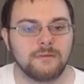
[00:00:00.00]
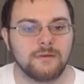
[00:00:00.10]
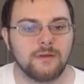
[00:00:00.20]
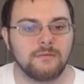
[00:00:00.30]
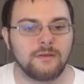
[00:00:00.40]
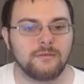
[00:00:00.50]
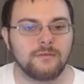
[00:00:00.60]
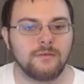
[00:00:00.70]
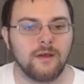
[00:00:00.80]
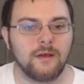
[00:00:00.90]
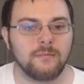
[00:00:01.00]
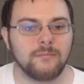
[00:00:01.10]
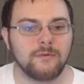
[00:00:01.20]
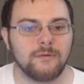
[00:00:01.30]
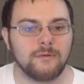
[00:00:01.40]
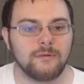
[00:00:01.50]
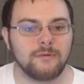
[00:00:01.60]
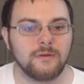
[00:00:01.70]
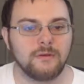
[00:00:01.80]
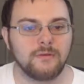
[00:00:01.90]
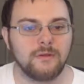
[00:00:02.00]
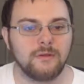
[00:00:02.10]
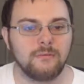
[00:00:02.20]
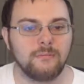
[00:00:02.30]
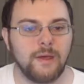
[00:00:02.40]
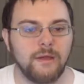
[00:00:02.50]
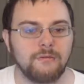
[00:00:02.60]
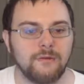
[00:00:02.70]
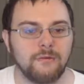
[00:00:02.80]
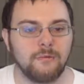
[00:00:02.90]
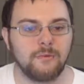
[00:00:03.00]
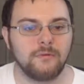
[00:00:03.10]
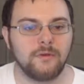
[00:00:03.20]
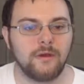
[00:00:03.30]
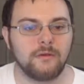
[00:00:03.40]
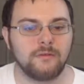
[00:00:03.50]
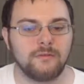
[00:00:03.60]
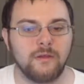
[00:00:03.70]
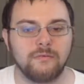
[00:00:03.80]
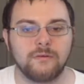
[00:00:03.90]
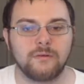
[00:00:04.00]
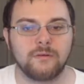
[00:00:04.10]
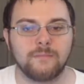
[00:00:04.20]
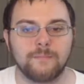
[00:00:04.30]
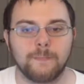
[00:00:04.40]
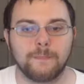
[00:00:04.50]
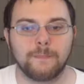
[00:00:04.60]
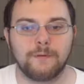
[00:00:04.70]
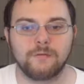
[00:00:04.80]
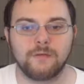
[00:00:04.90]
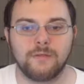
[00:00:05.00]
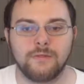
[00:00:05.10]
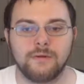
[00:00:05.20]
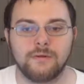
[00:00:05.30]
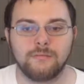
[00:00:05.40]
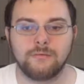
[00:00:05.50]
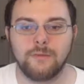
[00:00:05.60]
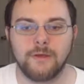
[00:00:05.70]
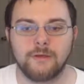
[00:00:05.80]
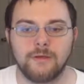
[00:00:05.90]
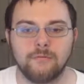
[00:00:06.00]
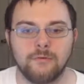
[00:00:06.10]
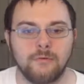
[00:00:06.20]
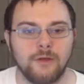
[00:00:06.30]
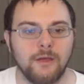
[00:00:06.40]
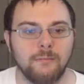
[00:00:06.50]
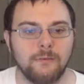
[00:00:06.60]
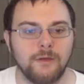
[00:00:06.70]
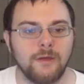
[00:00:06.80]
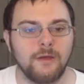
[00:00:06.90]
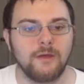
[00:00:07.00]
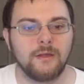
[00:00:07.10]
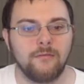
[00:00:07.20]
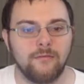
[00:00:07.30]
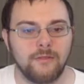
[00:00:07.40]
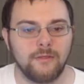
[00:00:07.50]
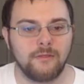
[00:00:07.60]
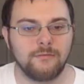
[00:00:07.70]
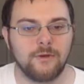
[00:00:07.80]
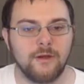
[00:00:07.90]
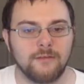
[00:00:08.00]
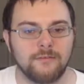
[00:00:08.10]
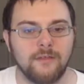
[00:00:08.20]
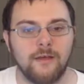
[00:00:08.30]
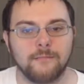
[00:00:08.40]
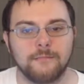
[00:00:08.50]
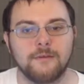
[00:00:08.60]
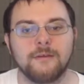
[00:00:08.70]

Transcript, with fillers: Because I stopped. Because I didn't match everyone's honest effort. Because I thought it would make everyone happy. Even though that's why I stopped.